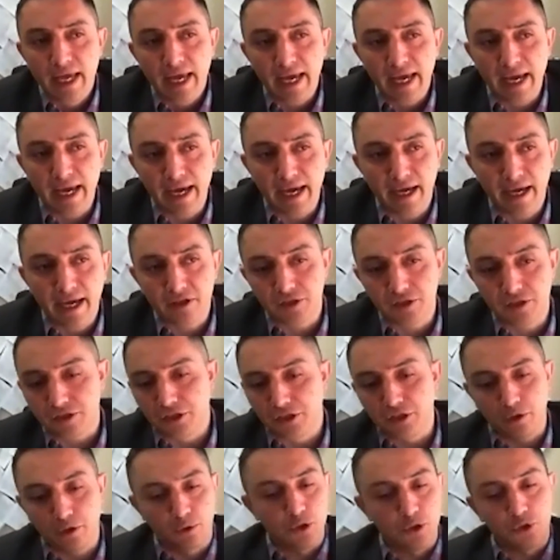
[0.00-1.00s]
And, you
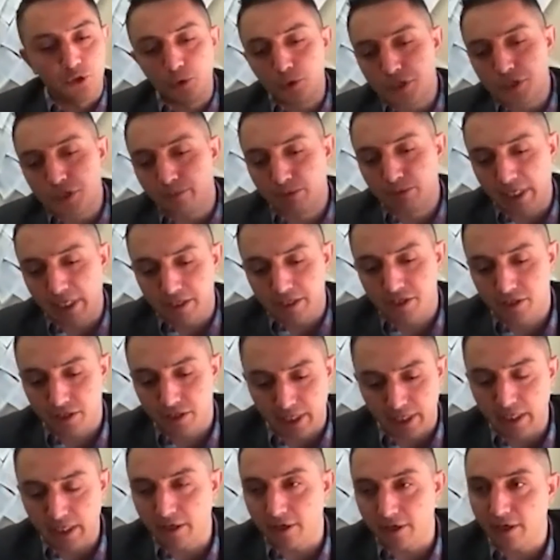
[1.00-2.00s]
know, you do some tests
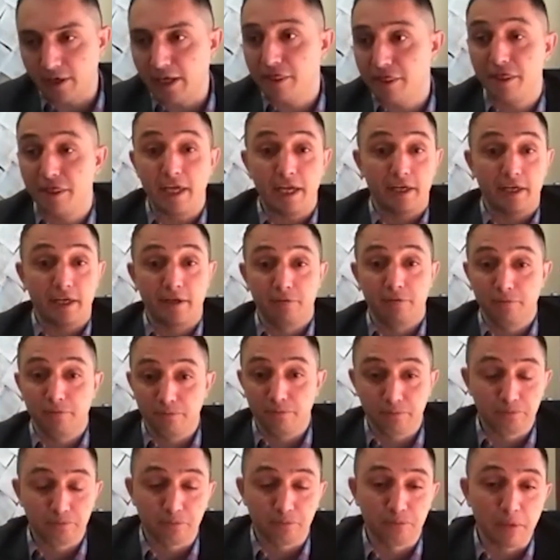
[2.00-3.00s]
here. And then
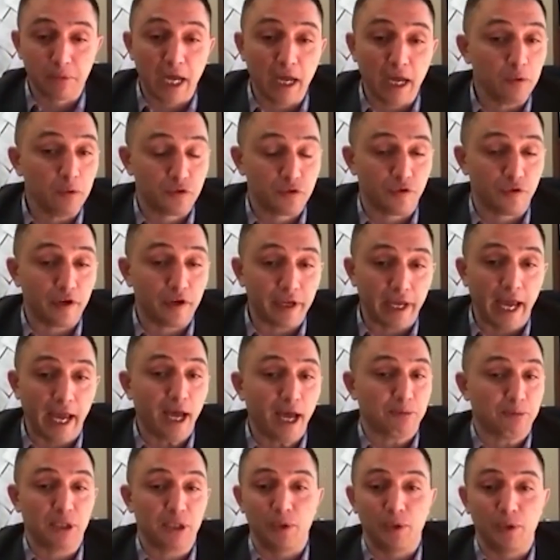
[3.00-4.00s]
I was very
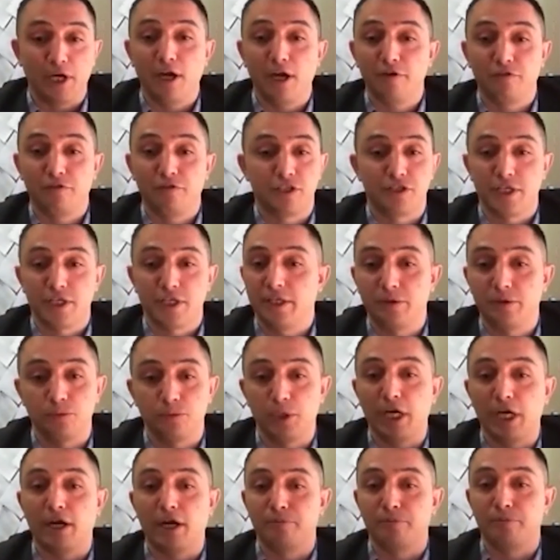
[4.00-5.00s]
happy when Harvard said,
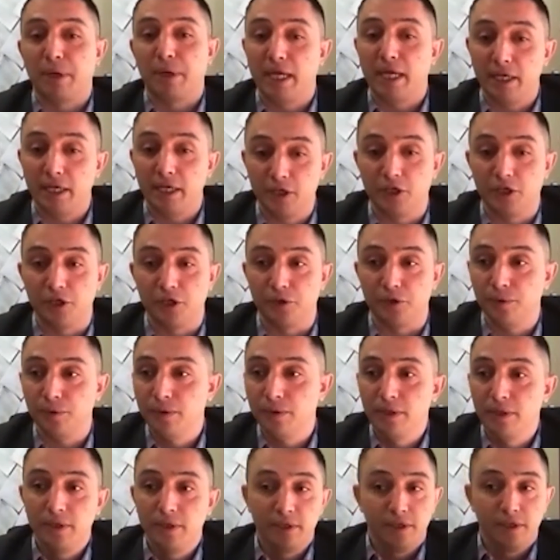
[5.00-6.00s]
we are paying you
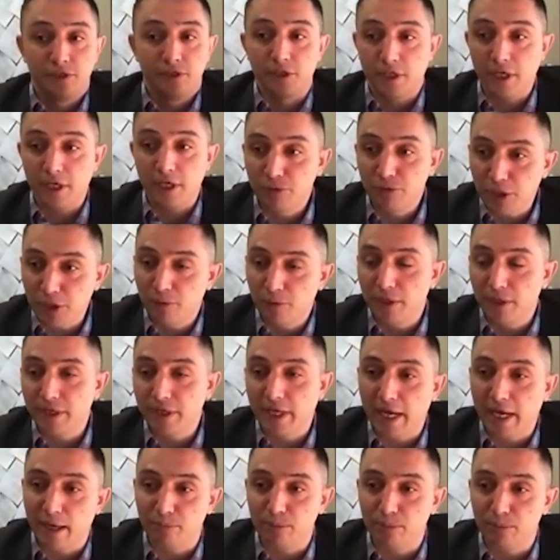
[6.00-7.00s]
to come to our
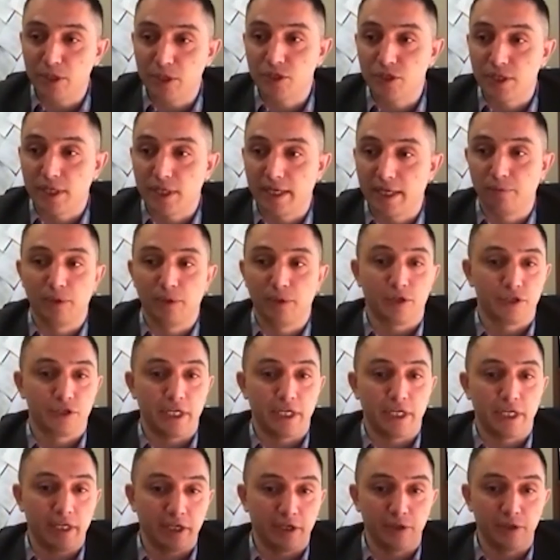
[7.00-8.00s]
campus. Like, we are
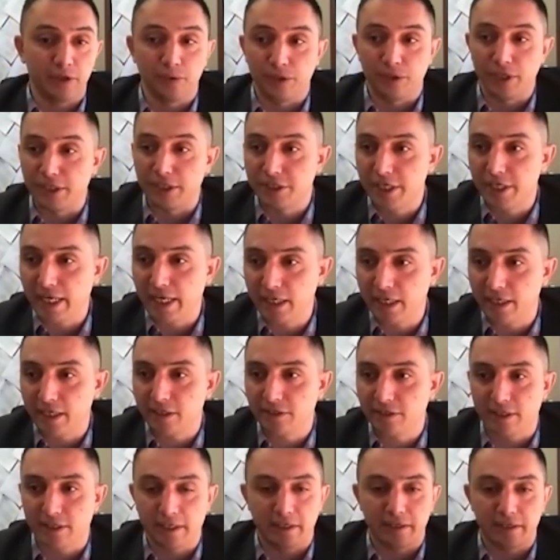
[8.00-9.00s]
sending you the
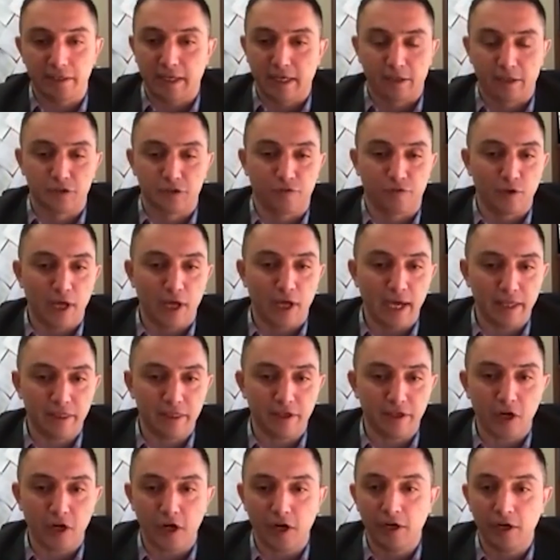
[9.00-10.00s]
ticket, they like to fly
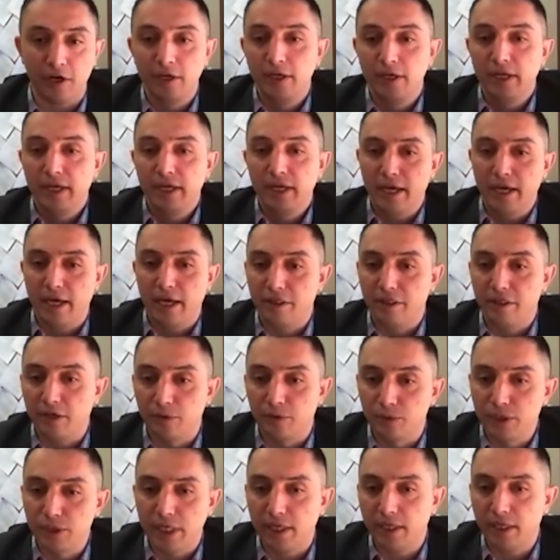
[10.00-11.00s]
there, and the
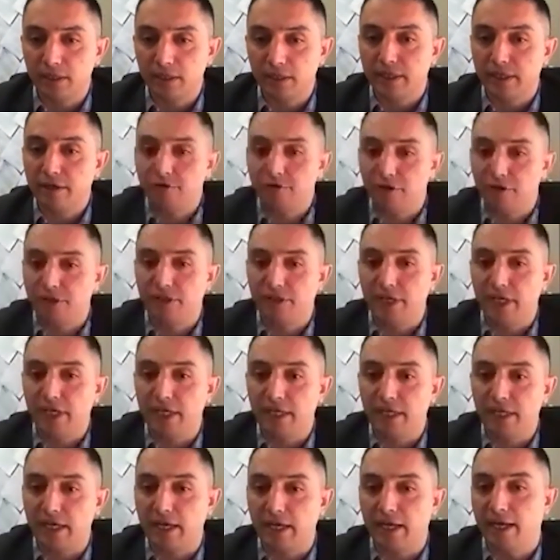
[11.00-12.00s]
hotel and
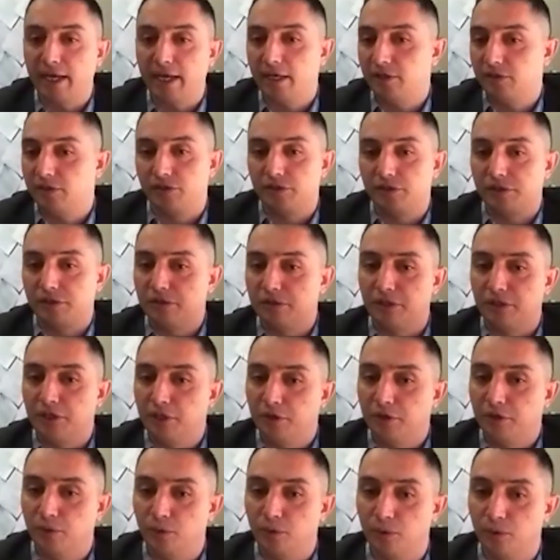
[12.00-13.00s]
everything, and, you
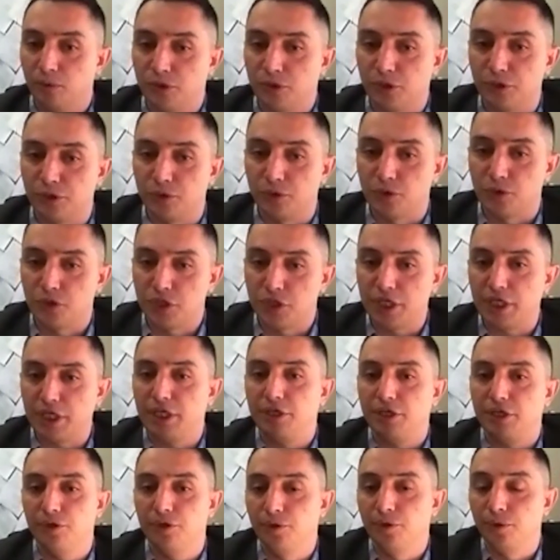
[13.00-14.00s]
know, to see
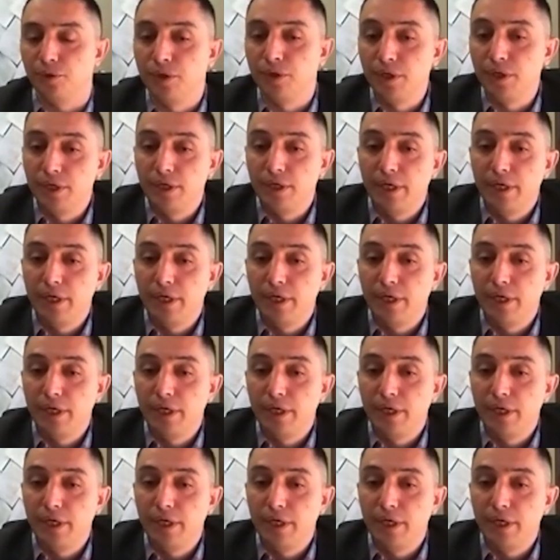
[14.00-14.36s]
you.